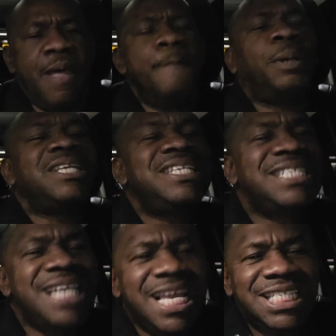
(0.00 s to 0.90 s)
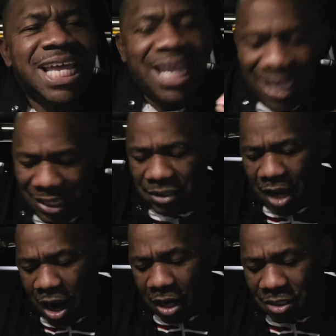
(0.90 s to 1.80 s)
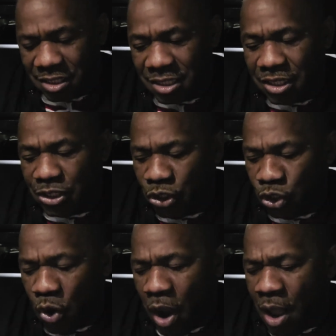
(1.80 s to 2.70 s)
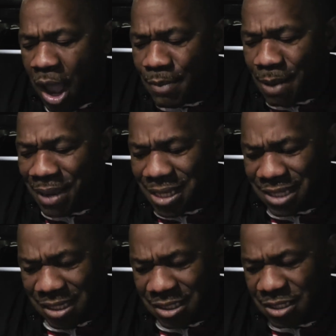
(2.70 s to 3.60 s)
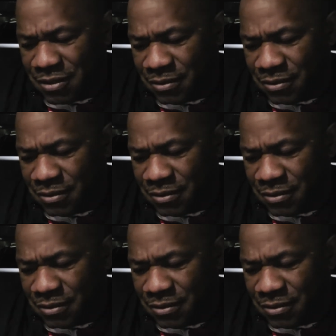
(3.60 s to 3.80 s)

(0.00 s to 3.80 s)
But it says the healed heart. You know, am I making sense?